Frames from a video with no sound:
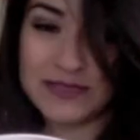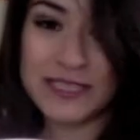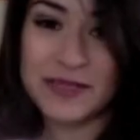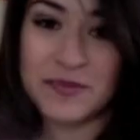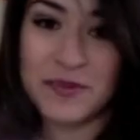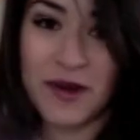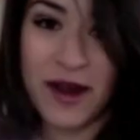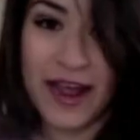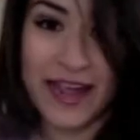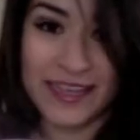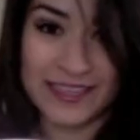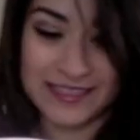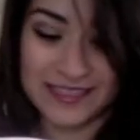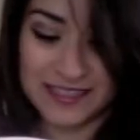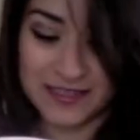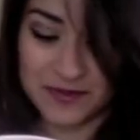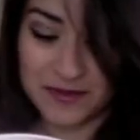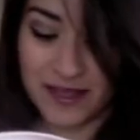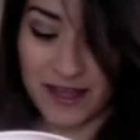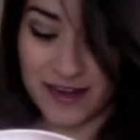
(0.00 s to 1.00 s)
surprised,
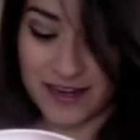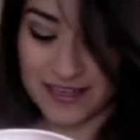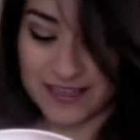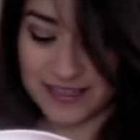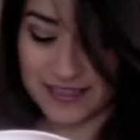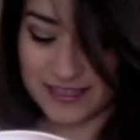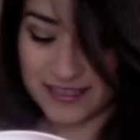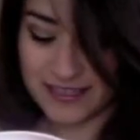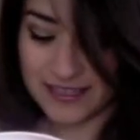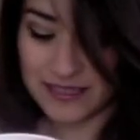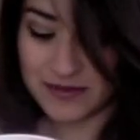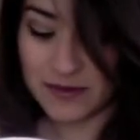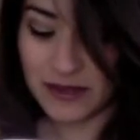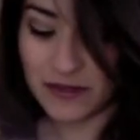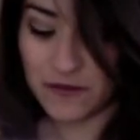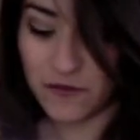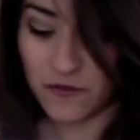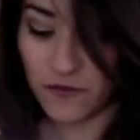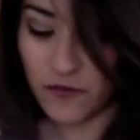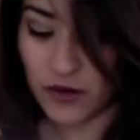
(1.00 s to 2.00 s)
to be honest. This is my
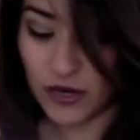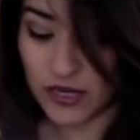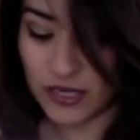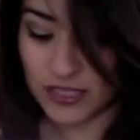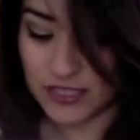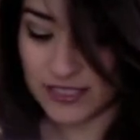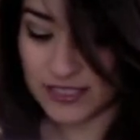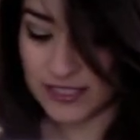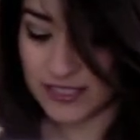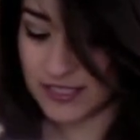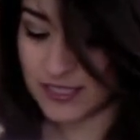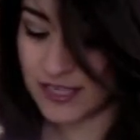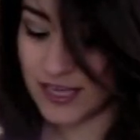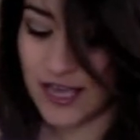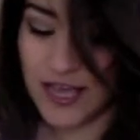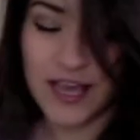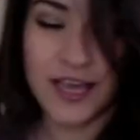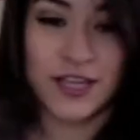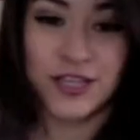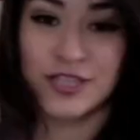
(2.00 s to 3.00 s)
first
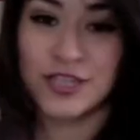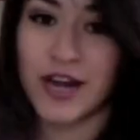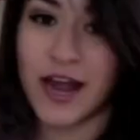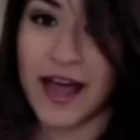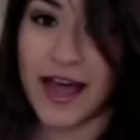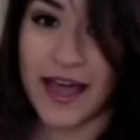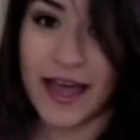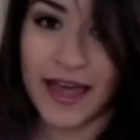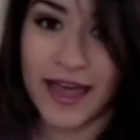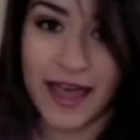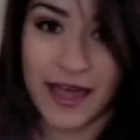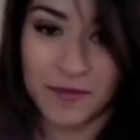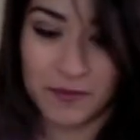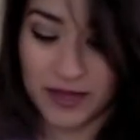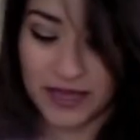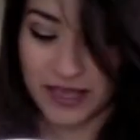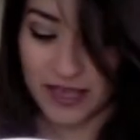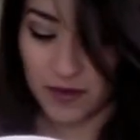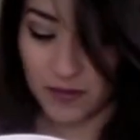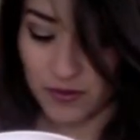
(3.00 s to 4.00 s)
try at
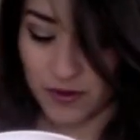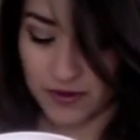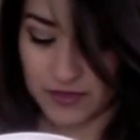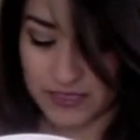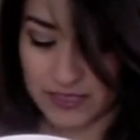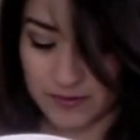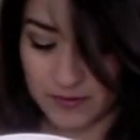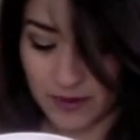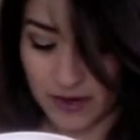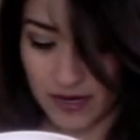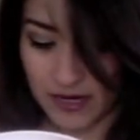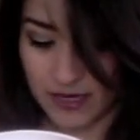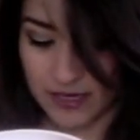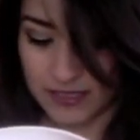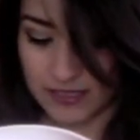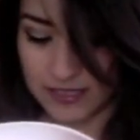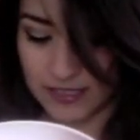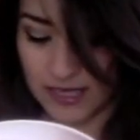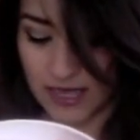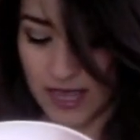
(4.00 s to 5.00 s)
making protein
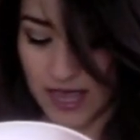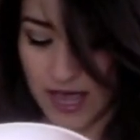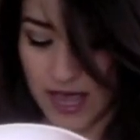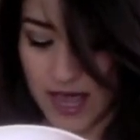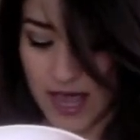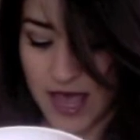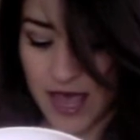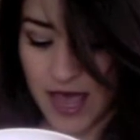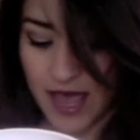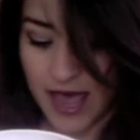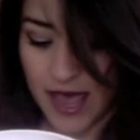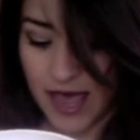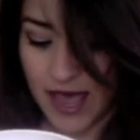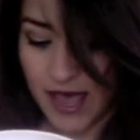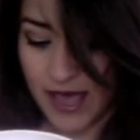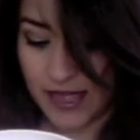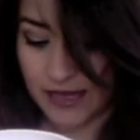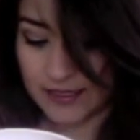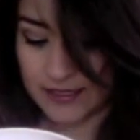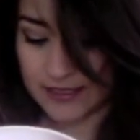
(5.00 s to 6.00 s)
bars,
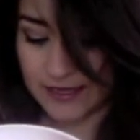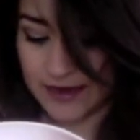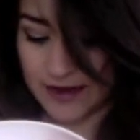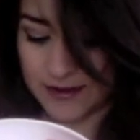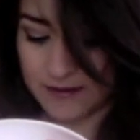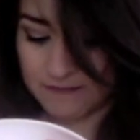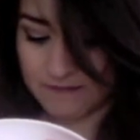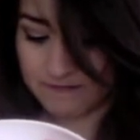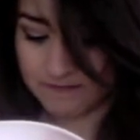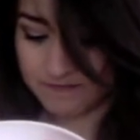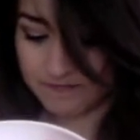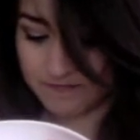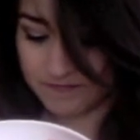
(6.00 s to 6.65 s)
and I